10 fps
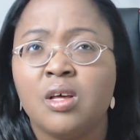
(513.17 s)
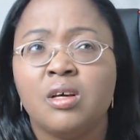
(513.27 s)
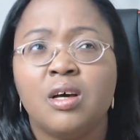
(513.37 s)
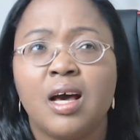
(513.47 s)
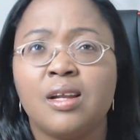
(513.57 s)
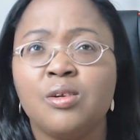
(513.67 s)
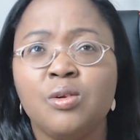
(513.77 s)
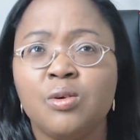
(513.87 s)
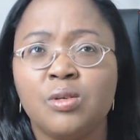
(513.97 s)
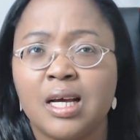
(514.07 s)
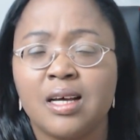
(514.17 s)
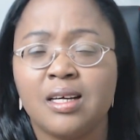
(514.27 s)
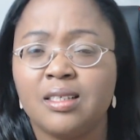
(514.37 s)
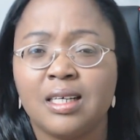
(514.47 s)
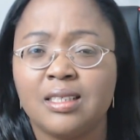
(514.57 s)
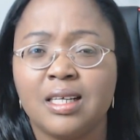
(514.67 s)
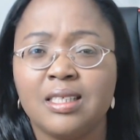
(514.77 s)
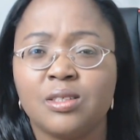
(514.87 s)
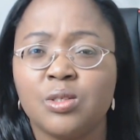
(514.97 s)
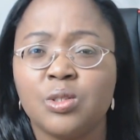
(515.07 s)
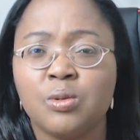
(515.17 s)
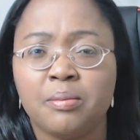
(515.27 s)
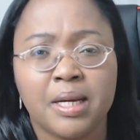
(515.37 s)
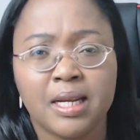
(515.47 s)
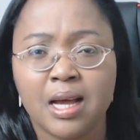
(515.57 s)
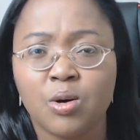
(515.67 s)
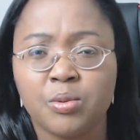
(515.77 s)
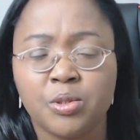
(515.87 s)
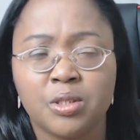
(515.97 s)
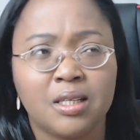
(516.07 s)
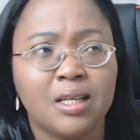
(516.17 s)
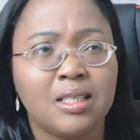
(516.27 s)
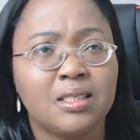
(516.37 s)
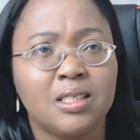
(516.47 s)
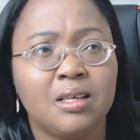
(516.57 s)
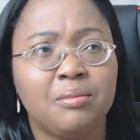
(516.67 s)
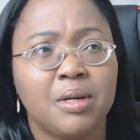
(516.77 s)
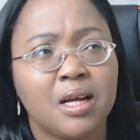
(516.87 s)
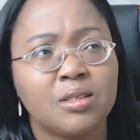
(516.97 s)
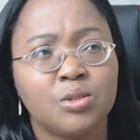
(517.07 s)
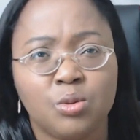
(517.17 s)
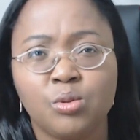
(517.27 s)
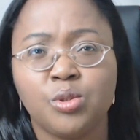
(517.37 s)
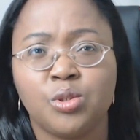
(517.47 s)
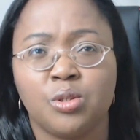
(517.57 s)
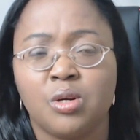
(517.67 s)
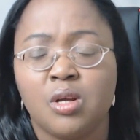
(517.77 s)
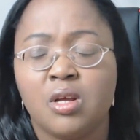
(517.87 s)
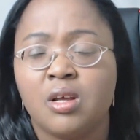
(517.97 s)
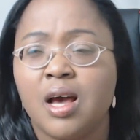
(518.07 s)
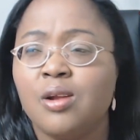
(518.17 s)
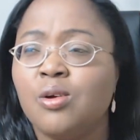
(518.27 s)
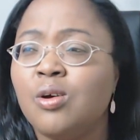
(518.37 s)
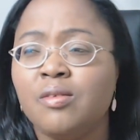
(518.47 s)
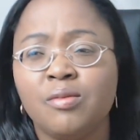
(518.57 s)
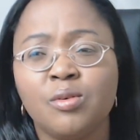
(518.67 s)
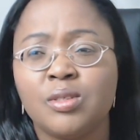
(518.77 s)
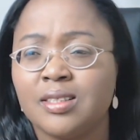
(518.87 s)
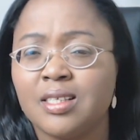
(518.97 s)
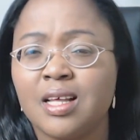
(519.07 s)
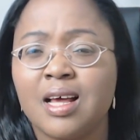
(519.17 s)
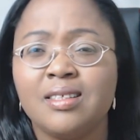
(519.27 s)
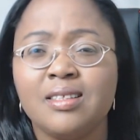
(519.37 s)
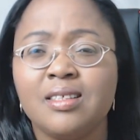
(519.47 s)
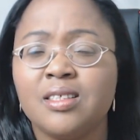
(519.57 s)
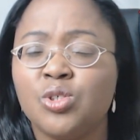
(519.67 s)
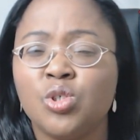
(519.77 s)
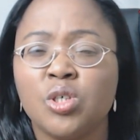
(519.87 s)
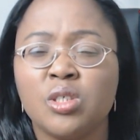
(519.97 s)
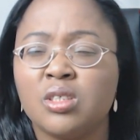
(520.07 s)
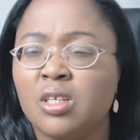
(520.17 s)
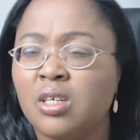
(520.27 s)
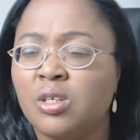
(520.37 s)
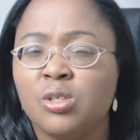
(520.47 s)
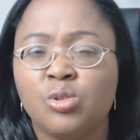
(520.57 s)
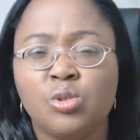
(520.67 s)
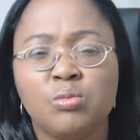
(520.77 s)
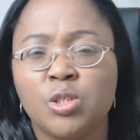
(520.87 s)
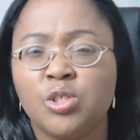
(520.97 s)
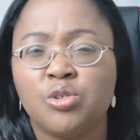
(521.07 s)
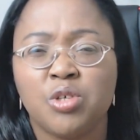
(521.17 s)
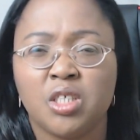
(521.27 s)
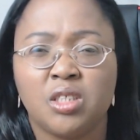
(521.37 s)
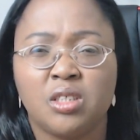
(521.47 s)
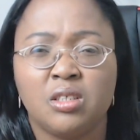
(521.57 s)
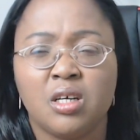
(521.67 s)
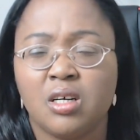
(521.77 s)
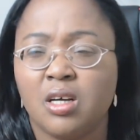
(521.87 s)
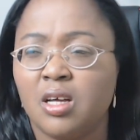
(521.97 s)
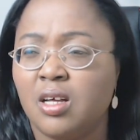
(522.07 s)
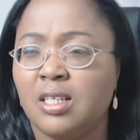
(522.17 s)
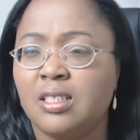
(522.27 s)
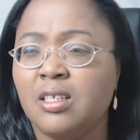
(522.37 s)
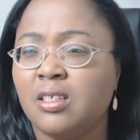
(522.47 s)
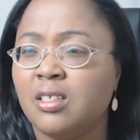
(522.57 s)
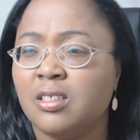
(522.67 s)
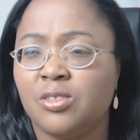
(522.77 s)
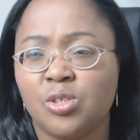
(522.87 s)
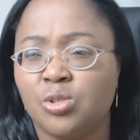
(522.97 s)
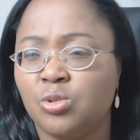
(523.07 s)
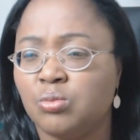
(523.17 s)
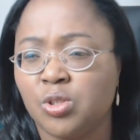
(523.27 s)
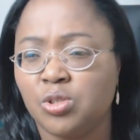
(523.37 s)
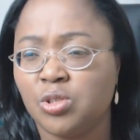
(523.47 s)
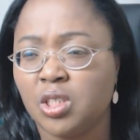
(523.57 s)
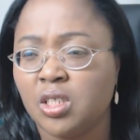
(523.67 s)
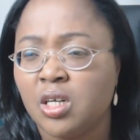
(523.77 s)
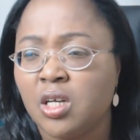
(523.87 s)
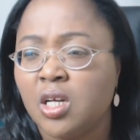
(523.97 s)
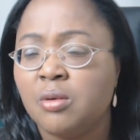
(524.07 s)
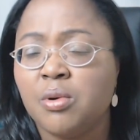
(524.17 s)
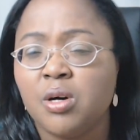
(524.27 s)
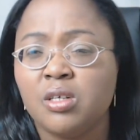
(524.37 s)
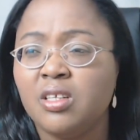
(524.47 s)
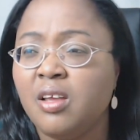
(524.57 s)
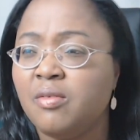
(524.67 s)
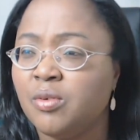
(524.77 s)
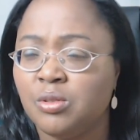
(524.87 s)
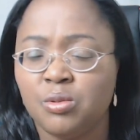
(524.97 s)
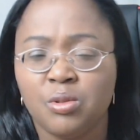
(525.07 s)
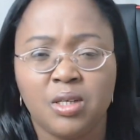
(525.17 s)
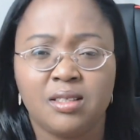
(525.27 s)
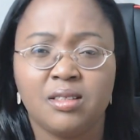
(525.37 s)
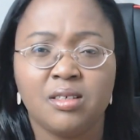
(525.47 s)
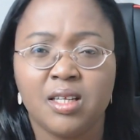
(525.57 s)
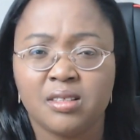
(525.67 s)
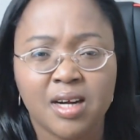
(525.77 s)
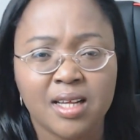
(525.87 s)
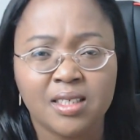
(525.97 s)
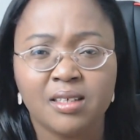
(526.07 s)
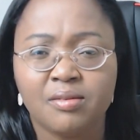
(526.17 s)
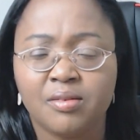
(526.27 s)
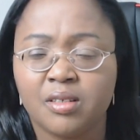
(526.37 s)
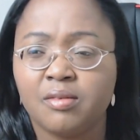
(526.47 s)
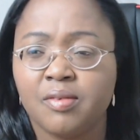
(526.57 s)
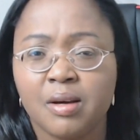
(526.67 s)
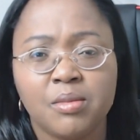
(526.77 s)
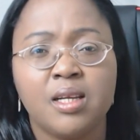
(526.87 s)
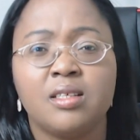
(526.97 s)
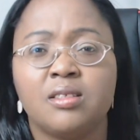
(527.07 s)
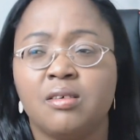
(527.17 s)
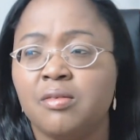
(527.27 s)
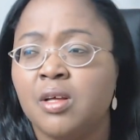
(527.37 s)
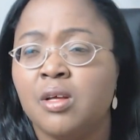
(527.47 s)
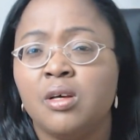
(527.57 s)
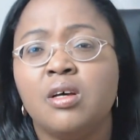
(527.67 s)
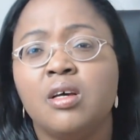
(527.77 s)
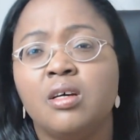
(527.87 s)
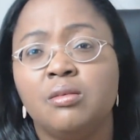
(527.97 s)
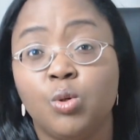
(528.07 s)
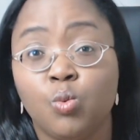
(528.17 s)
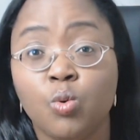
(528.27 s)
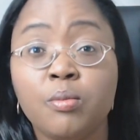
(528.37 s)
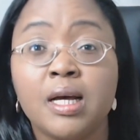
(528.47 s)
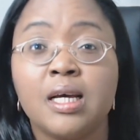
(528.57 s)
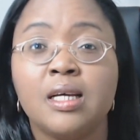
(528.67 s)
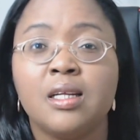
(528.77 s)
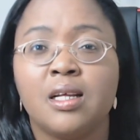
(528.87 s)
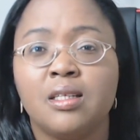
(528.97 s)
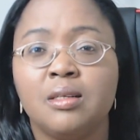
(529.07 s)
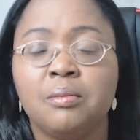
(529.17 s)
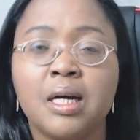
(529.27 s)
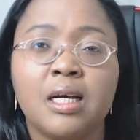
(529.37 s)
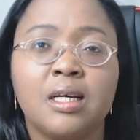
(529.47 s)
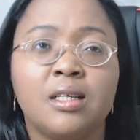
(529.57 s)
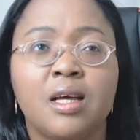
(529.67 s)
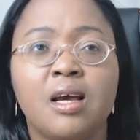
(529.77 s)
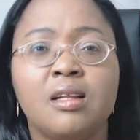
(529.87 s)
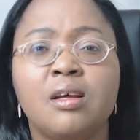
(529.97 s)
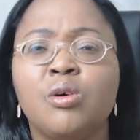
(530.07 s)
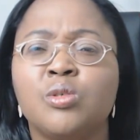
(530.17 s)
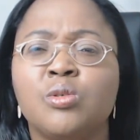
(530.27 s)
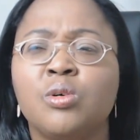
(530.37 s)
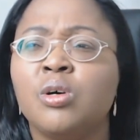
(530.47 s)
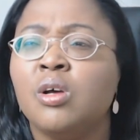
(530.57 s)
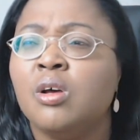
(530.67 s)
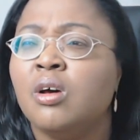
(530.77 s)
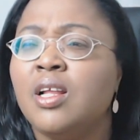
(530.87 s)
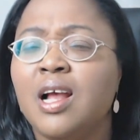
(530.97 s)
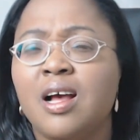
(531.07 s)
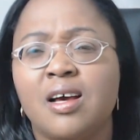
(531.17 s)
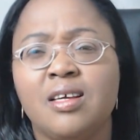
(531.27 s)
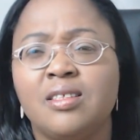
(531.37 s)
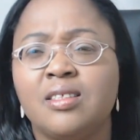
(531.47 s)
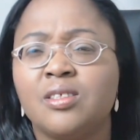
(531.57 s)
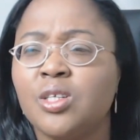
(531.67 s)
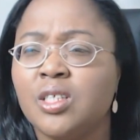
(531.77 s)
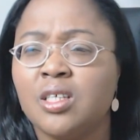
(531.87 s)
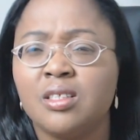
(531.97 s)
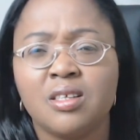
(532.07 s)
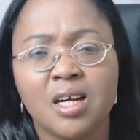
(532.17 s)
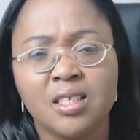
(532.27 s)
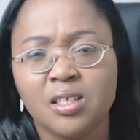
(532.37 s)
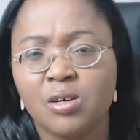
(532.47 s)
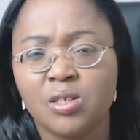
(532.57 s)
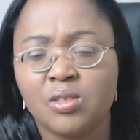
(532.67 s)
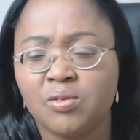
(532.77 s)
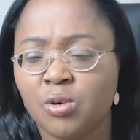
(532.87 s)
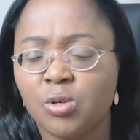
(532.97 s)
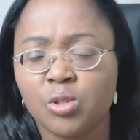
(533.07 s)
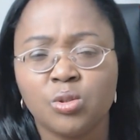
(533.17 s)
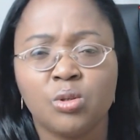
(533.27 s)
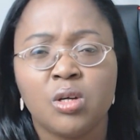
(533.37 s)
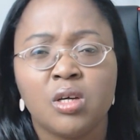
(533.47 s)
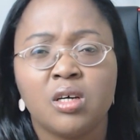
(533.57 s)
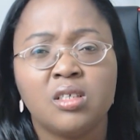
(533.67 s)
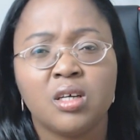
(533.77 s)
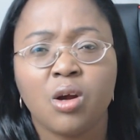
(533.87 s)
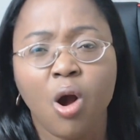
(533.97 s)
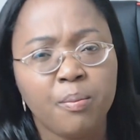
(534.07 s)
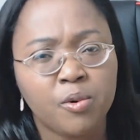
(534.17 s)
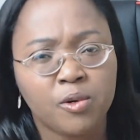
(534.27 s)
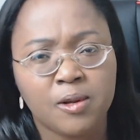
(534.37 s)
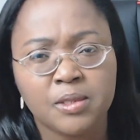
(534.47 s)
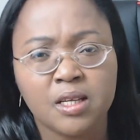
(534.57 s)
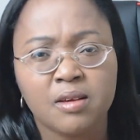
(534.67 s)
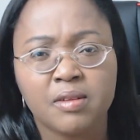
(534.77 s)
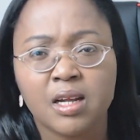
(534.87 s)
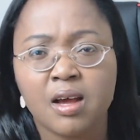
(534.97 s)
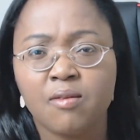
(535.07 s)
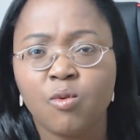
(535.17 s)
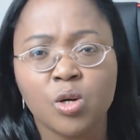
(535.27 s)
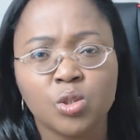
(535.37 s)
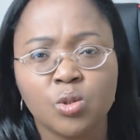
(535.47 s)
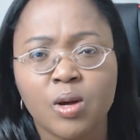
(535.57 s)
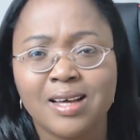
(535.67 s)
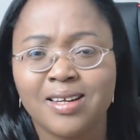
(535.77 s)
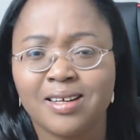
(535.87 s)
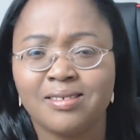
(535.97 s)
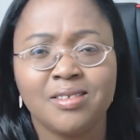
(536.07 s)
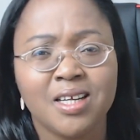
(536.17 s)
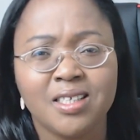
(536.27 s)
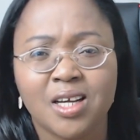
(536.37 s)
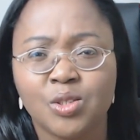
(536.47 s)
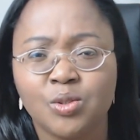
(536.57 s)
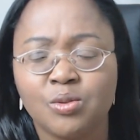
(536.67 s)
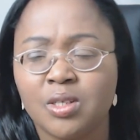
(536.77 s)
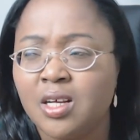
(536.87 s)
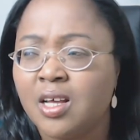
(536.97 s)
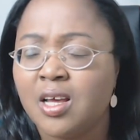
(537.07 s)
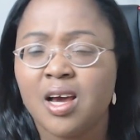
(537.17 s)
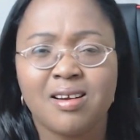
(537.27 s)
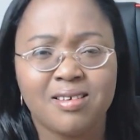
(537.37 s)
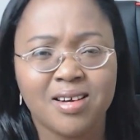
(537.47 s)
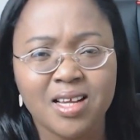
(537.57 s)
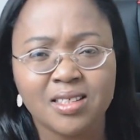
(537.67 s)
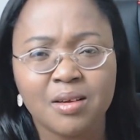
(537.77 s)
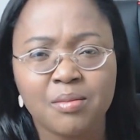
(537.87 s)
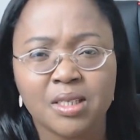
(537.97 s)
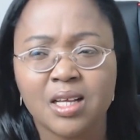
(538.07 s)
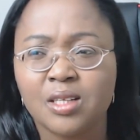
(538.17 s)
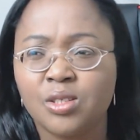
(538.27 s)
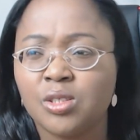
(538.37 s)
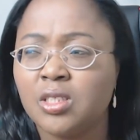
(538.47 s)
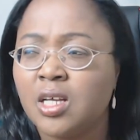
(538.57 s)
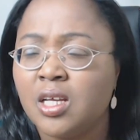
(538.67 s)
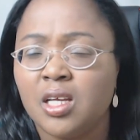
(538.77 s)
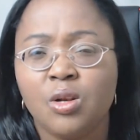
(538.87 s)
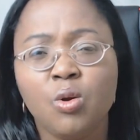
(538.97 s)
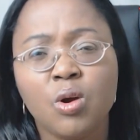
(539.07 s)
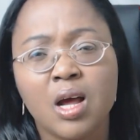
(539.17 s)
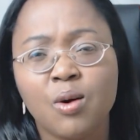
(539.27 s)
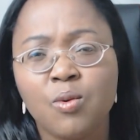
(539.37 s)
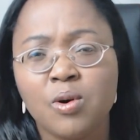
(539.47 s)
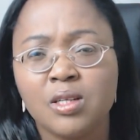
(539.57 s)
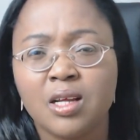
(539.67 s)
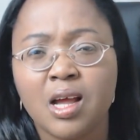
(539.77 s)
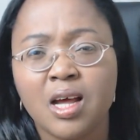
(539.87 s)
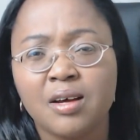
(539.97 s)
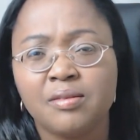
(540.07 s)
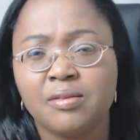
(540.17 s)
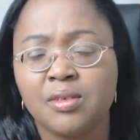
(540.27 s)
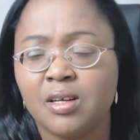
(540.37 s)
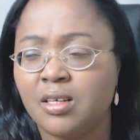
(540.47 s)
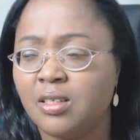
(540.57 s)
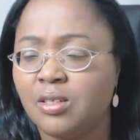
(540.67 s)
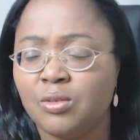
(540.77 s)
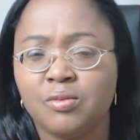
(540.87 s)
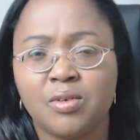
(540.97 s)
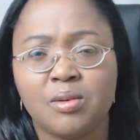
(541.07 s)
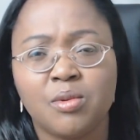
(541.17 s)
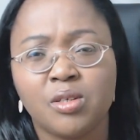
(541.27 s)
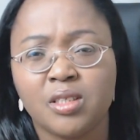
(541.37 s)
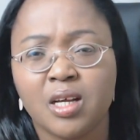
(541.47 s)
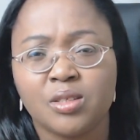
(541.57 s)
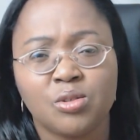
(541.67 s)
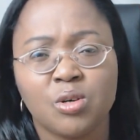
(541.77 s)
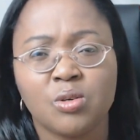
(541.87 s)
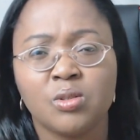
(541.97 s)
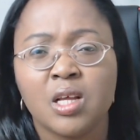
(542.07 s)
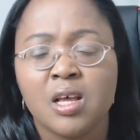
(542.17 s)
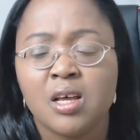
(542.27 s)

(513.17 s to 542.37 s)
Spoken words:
I don't know that is also a better option, that is a better solution. I don't even understand. I think this is just too much rage. I think it's just too much rage. But even though it's still a tragedy for the families of the woman and the man, and also, yeah, it's such a tragic loss for also the couple themselves that have worked so hard and trained their children and raised them as adults, and look at what they have from all their struggles.